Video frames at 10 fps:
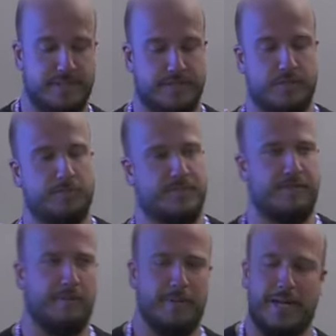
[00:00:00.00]
it's
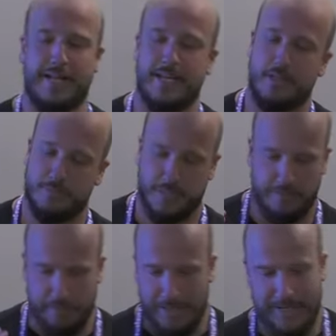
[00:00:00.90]
observability.
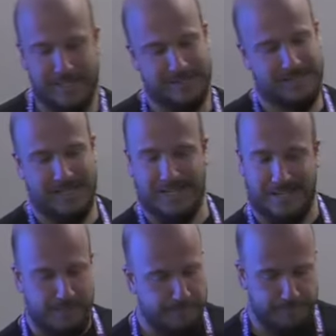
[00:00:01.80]
Observability is the
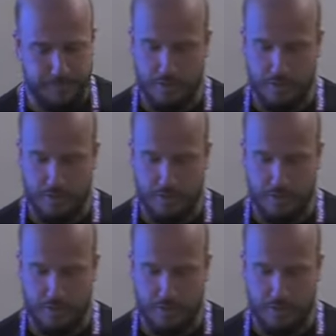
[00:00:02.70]
key